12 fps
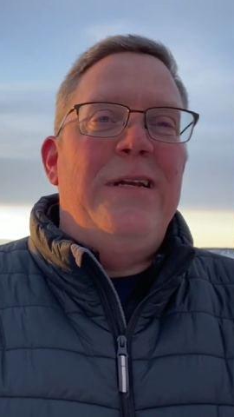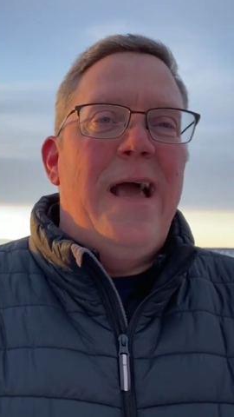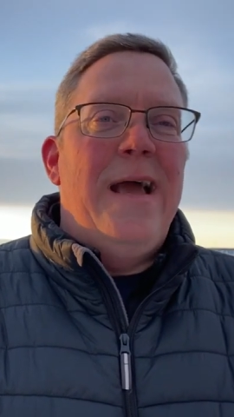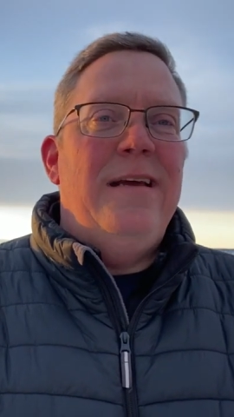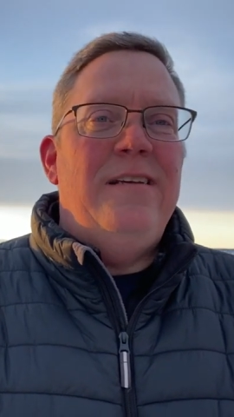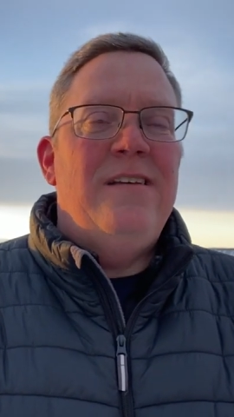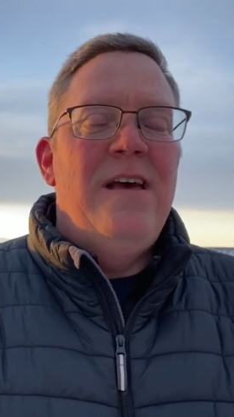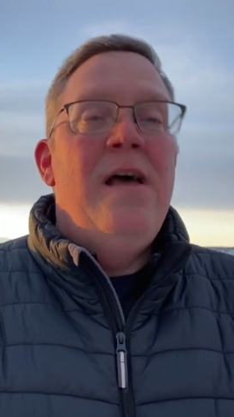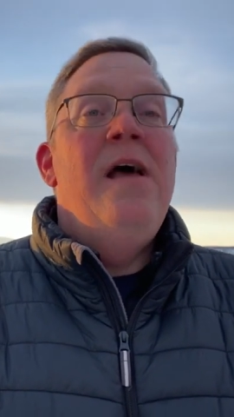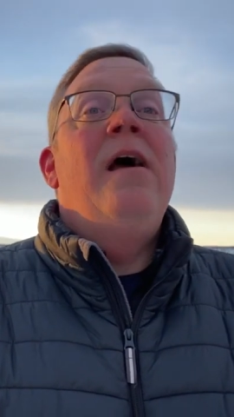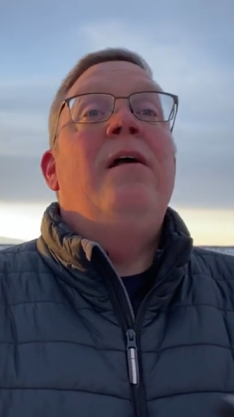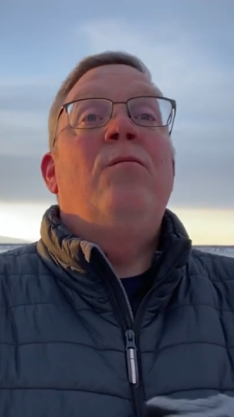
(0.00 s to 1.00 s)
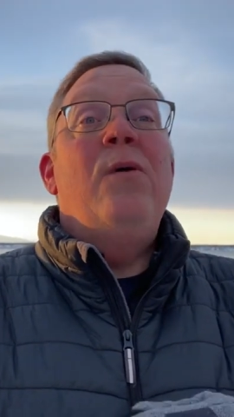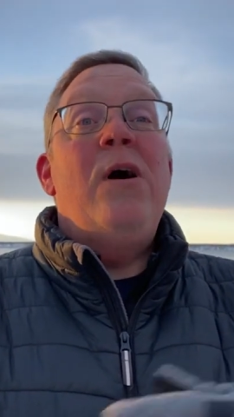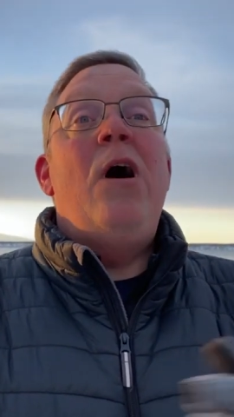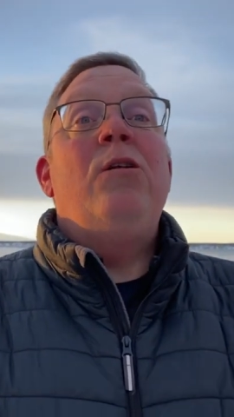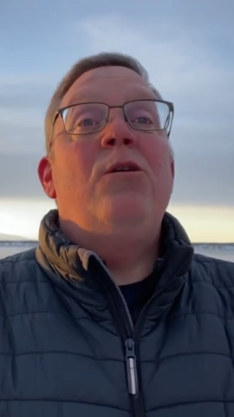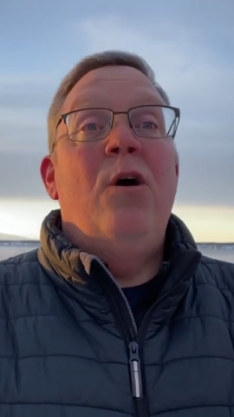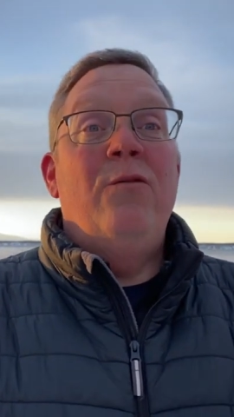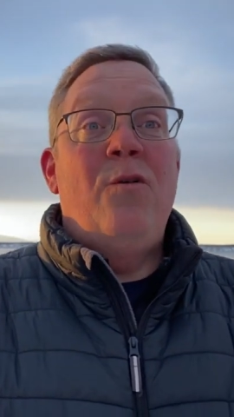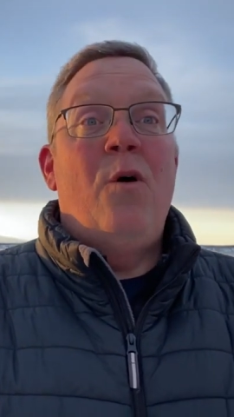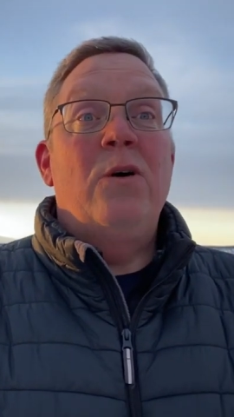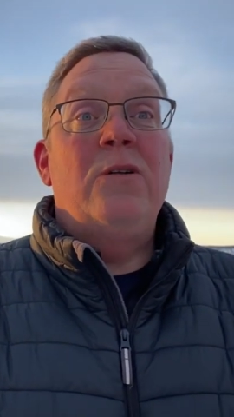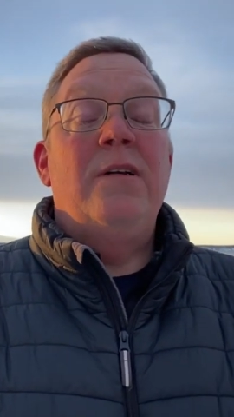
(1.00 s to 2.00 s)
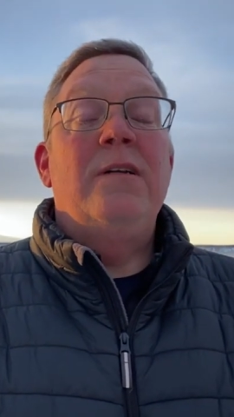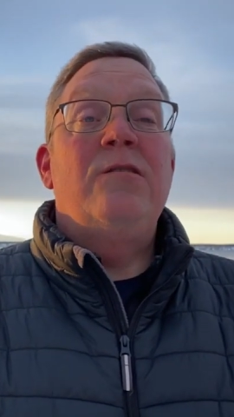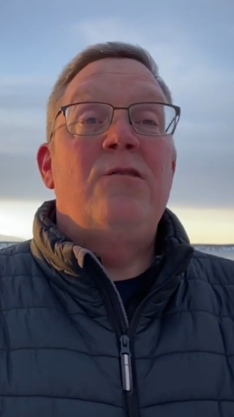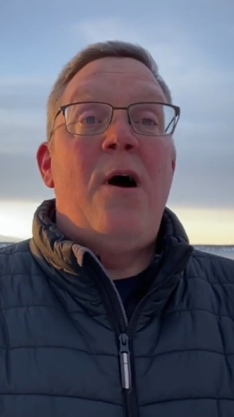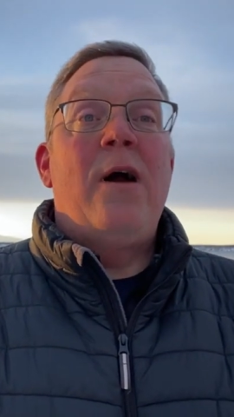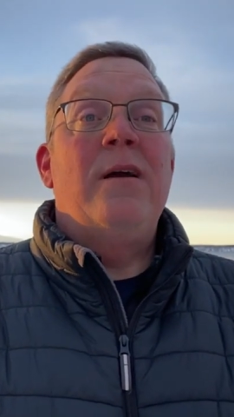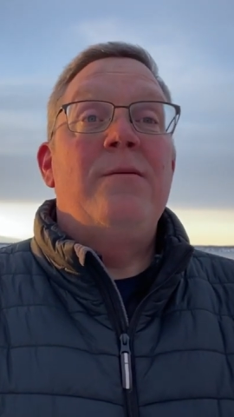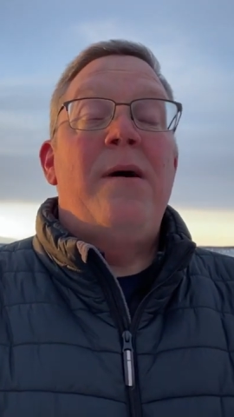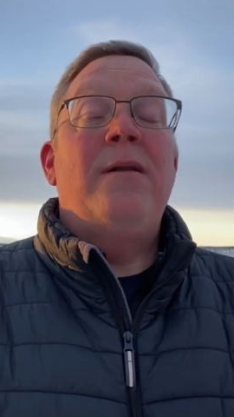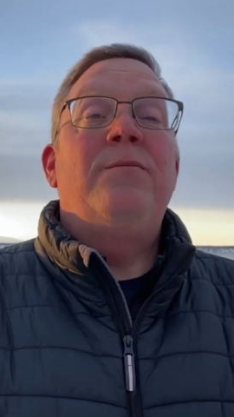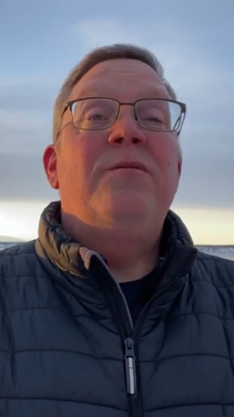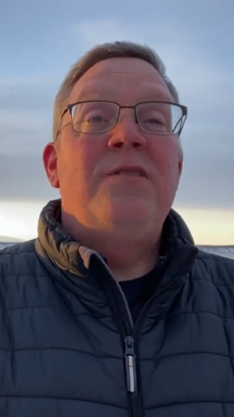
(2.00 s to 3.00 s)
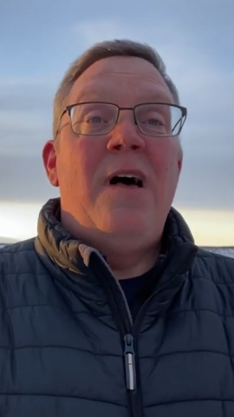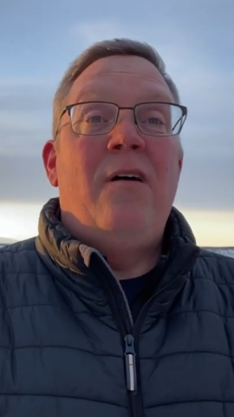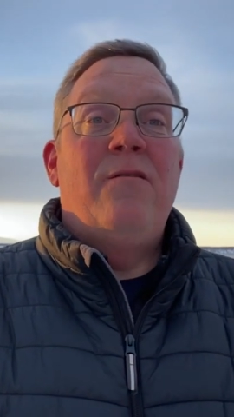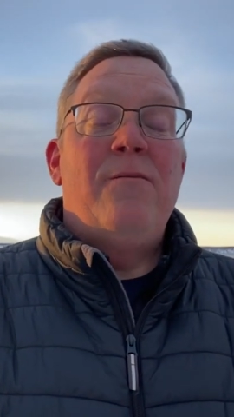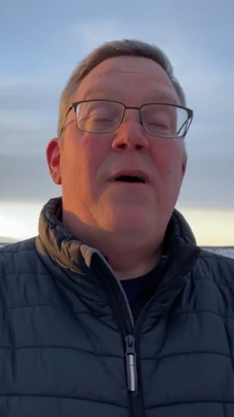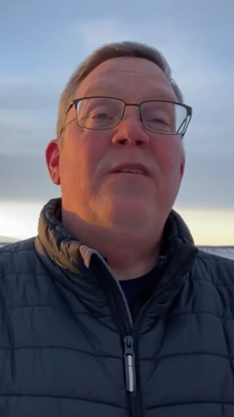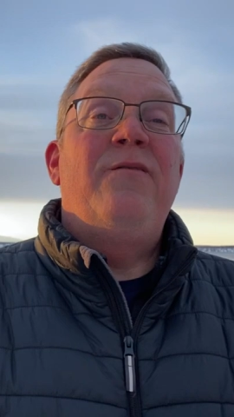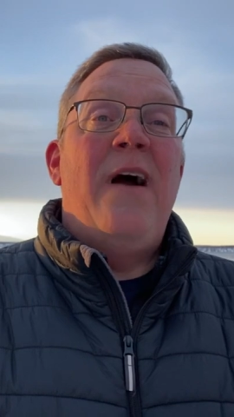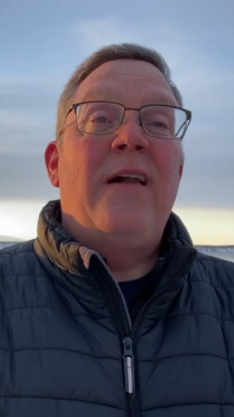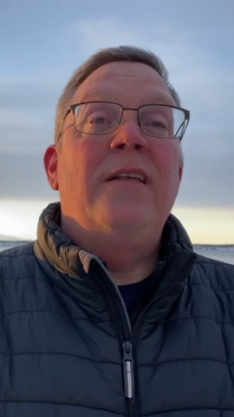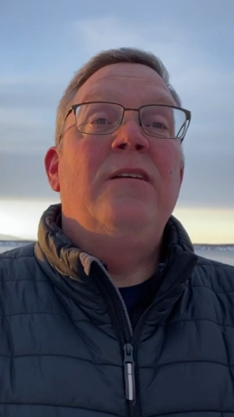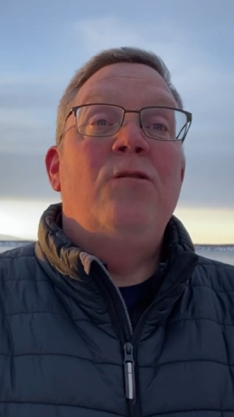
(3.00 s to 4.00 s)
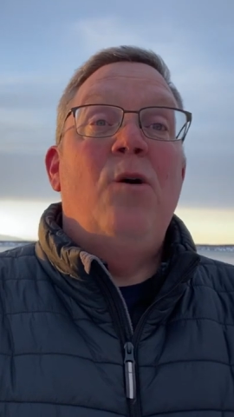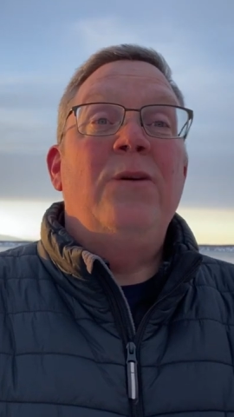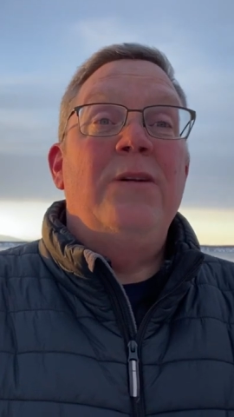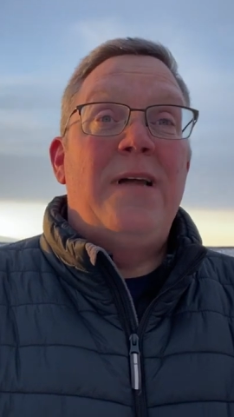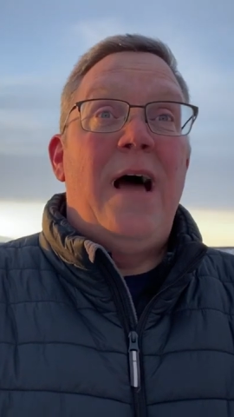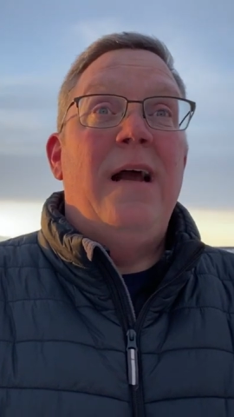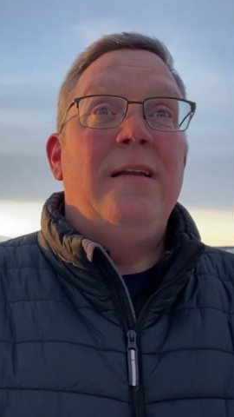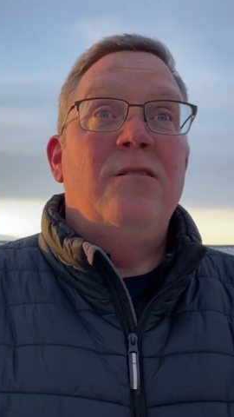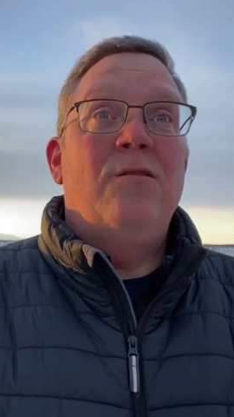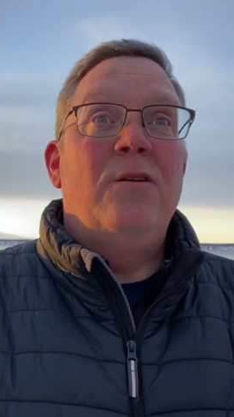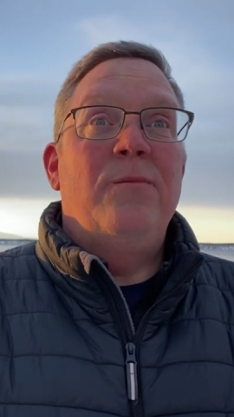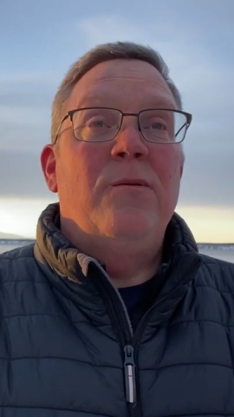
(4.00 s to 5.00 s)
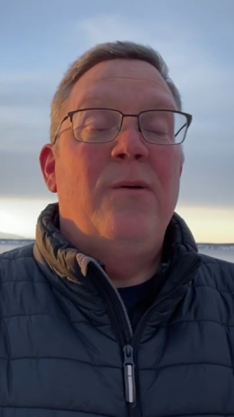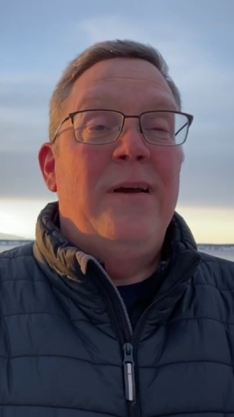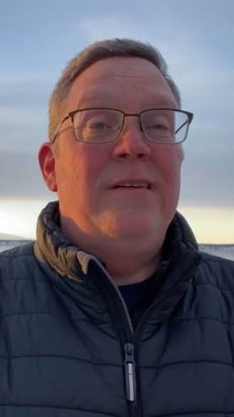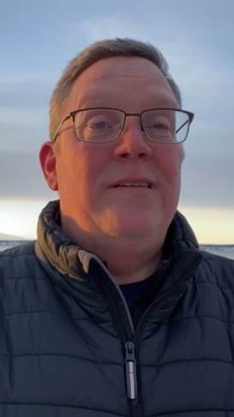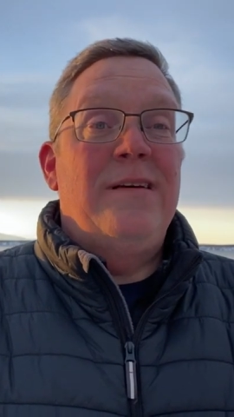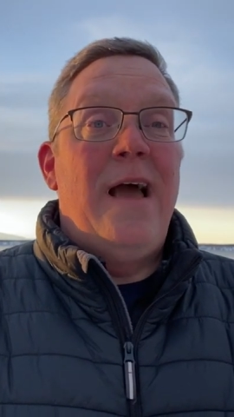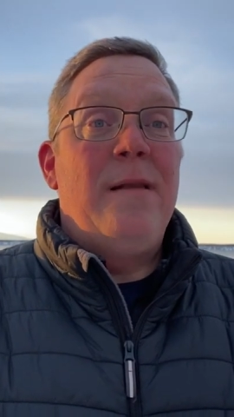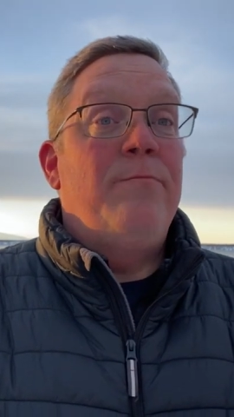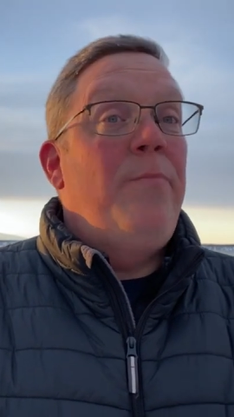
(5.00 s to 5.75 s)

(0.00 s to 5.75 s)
days. We all know, of course, that he's talking about himself, about the fact that he's going to die and he's going to be raised again.